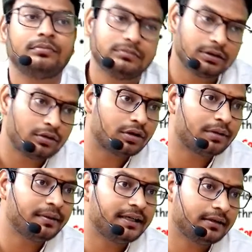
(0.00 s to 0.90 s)

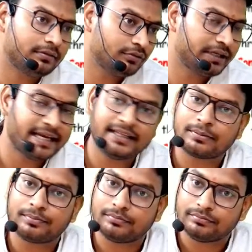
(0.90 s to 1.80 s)
Government, either
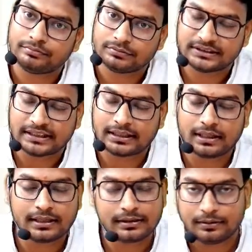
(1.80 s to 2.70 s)
central
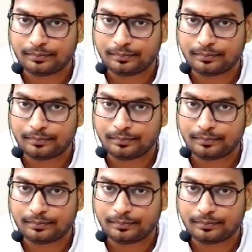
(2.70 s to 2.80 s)
or